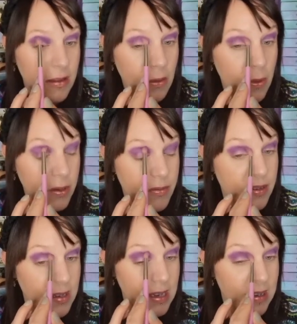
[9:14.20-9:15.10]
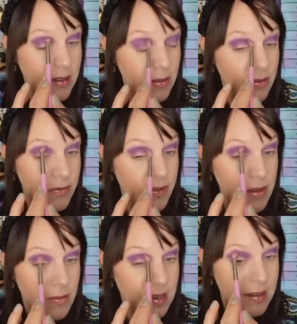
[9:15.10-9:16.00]
So quite often these sort of
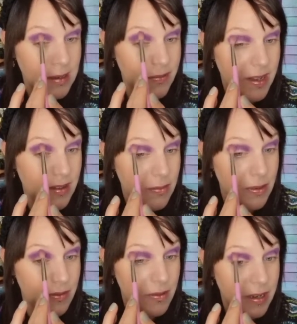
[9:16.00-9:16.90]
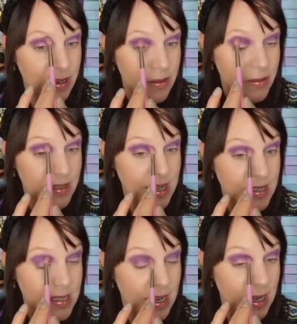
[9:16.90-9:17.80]
fundraising events are on a Friday or a
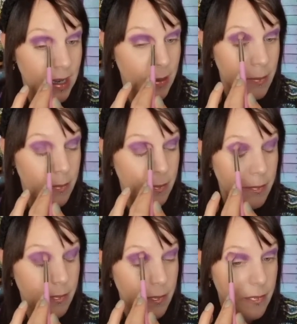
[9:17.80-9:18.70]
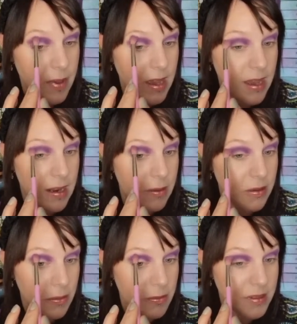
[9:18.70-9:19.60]
Saturday, and I
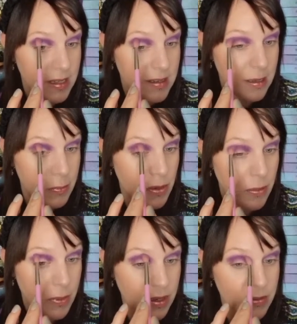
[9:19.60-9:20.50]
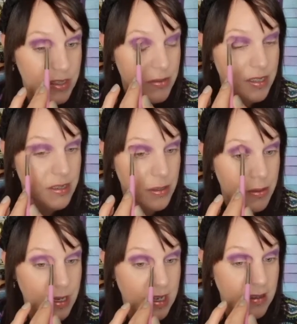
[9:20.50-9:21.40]
don't always get to take part, but I always try to
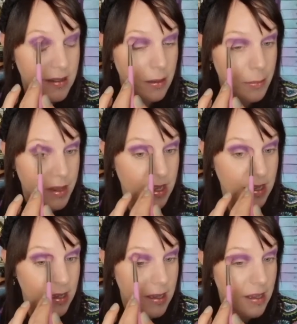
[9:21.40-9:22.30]
donate something.